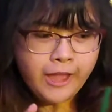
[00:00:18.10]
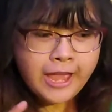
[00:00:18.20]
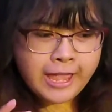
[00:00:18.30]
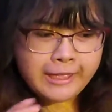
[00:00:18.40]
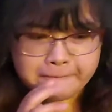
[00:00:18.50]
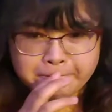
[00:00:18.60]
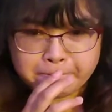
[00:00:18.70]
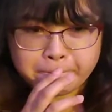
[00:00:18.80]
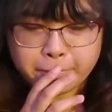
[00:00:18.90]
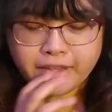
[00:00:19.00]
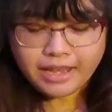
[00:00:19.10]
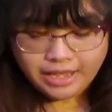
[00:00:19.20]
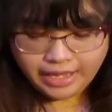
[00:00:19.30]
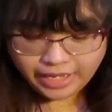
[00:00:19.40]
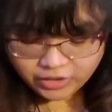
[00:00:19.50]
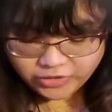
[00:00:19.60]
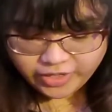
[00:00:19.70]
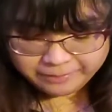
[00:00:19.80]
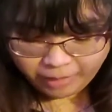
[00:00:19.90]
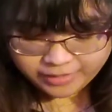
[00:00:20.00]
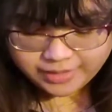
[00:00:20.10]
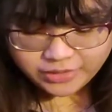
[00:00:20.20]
and I actually unboxed this